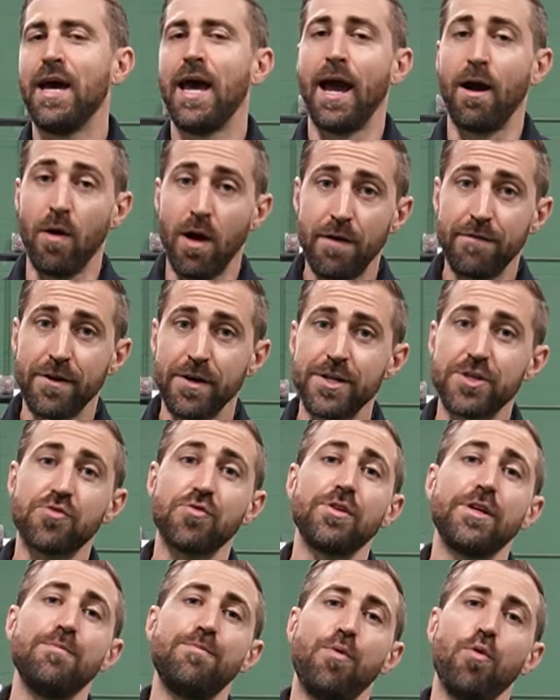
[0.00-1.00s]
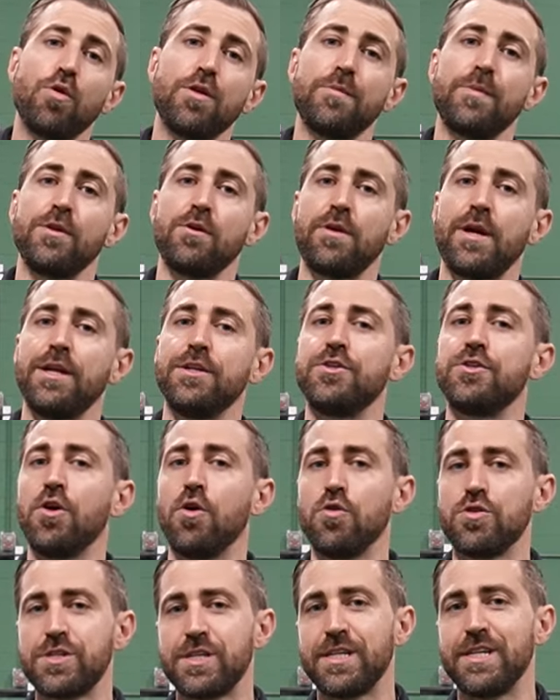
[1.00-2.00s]
However, it's really important that we learn how to
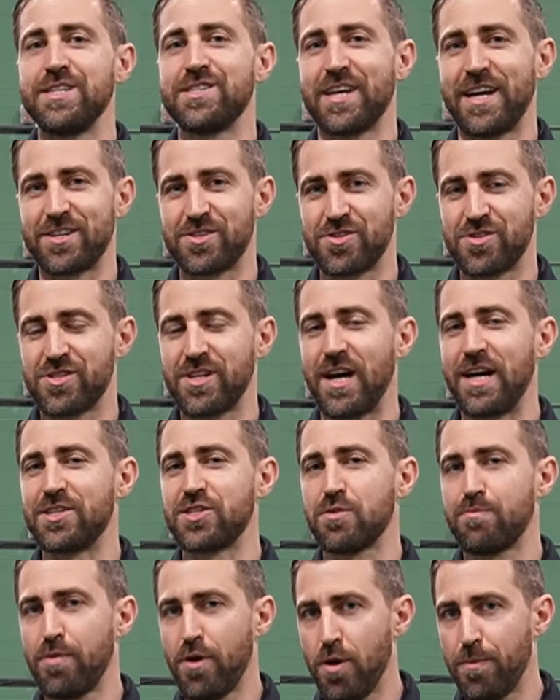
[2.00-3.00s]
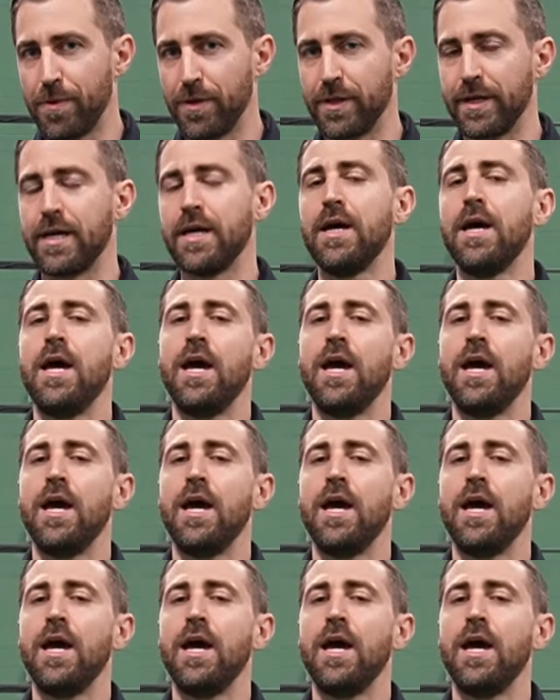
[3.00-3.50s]
dose these exercises appropriately.